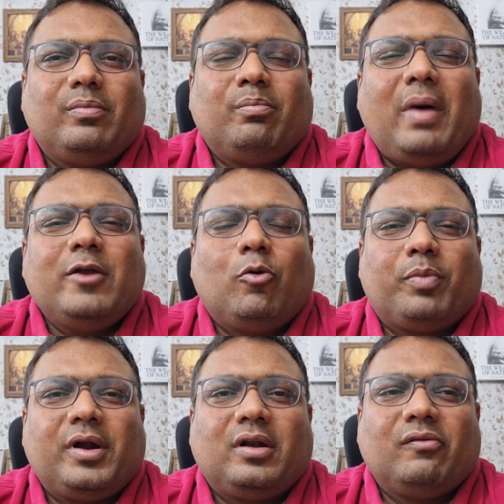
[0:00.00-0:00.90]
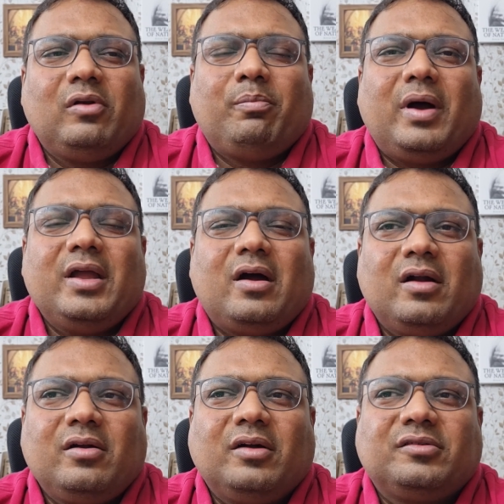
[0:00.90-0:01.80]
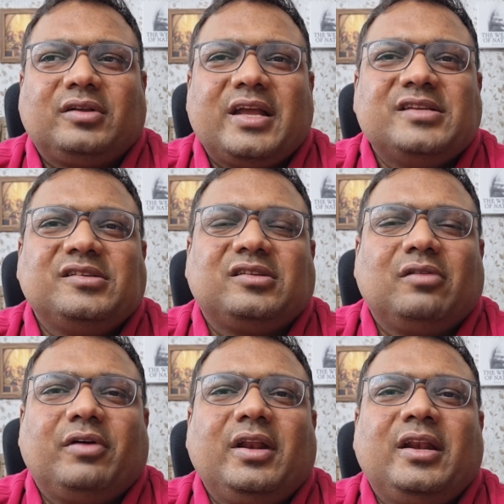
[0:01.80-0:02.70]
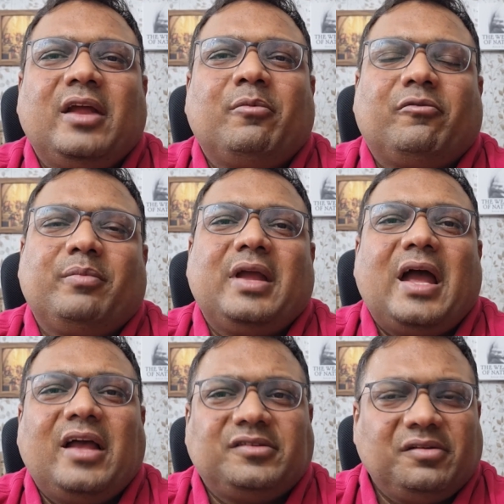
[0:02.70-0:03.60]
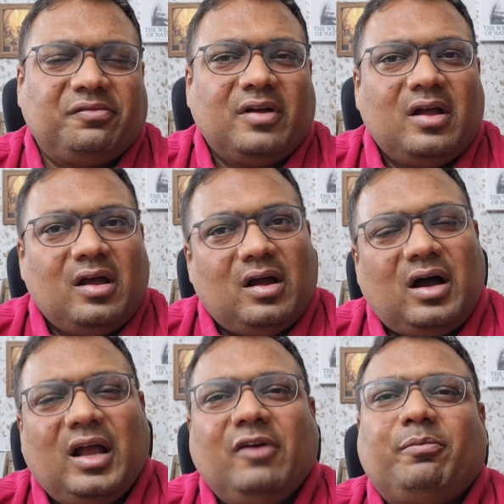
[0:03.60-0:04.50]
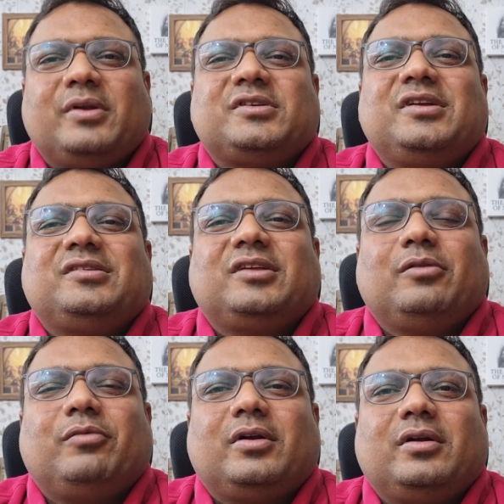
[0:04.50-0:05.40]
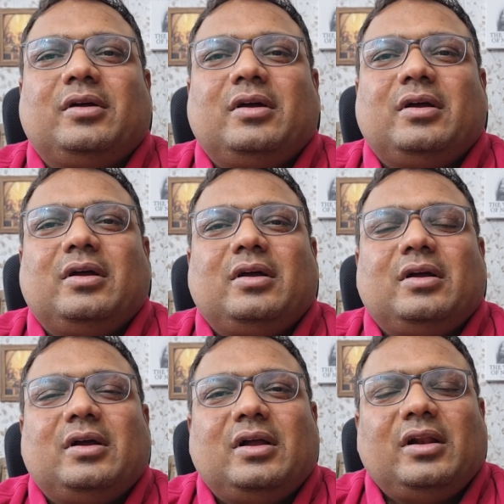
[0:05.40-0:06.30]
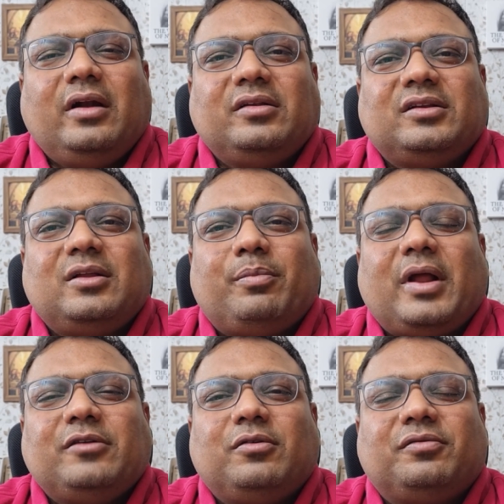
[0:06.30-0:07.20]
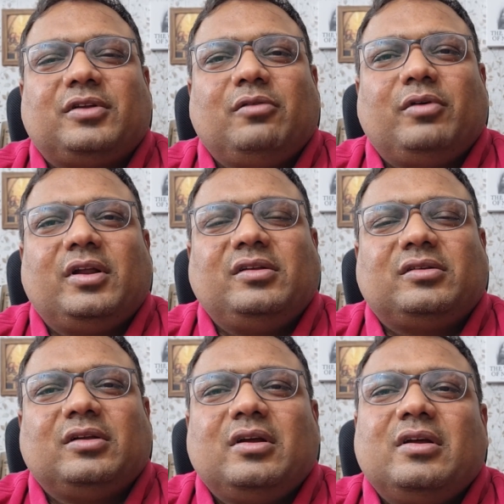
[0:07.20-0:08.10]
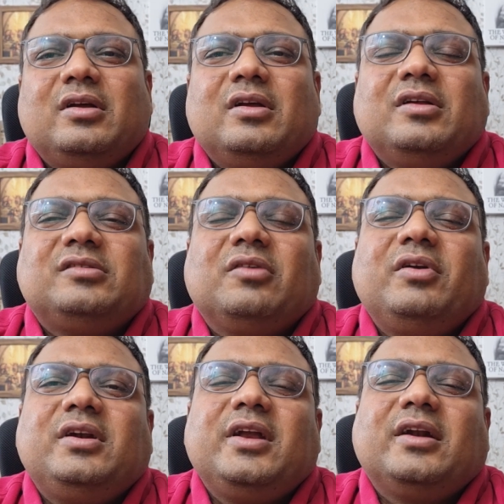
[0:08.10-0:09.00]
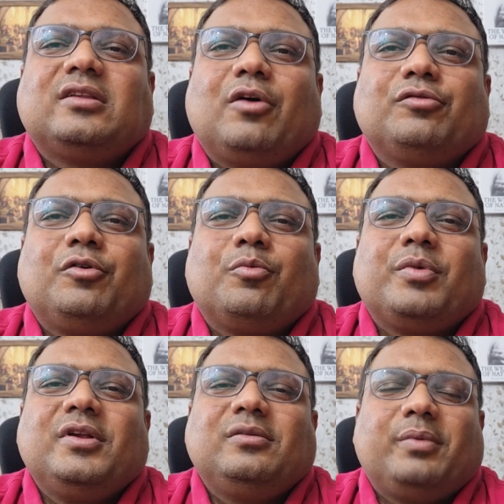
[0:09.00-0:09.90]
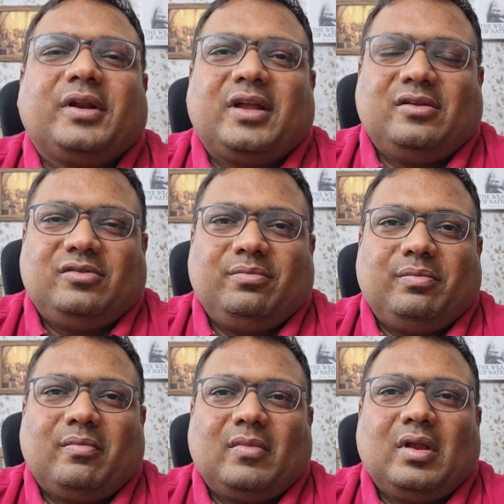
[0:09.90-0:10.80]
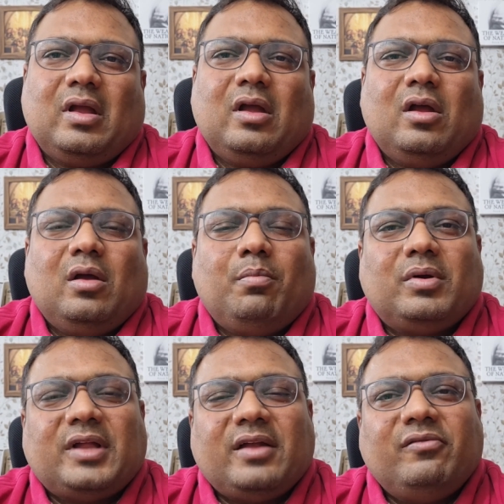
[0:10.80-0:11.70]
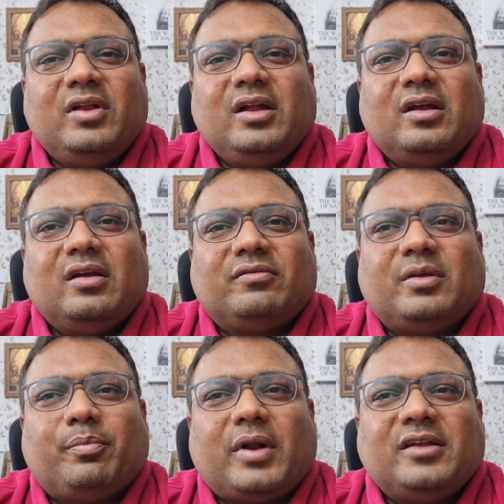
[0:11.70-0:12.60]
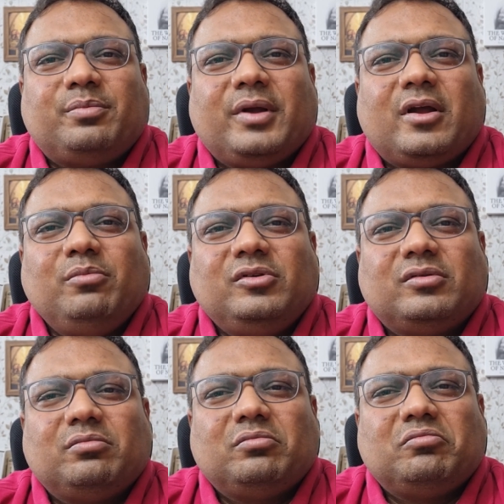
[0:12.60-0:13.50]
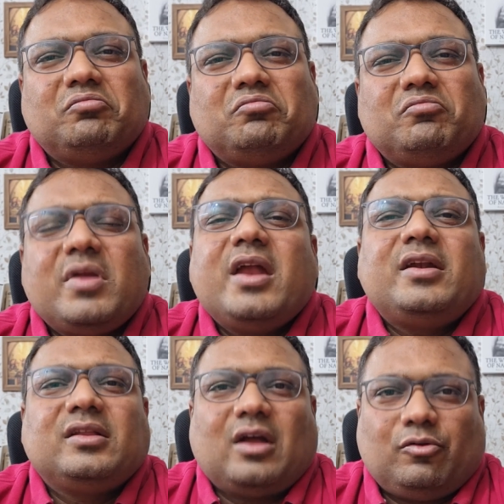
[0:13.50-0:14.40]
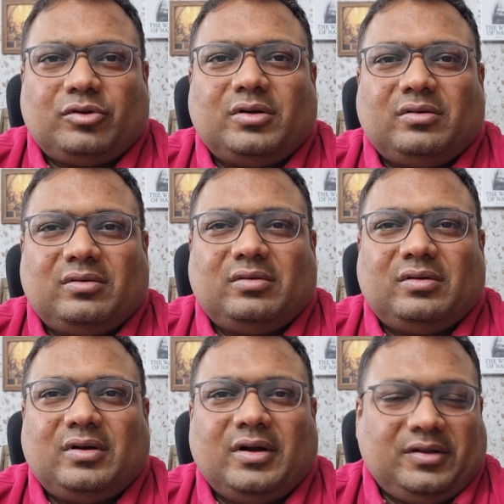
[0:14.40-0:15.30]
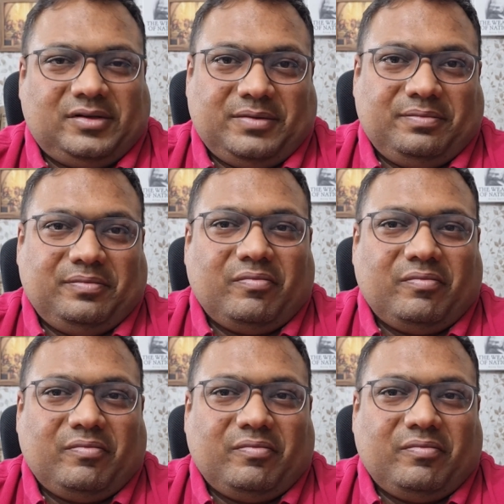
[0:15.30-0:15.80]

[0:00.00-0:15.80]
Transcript: my operator will buy 100 kg silver in name of me as if I have purchased silver. Let us say the price of silver is 78,000 rupees per kg. By the evening, if the price becomes 80,000, let us say,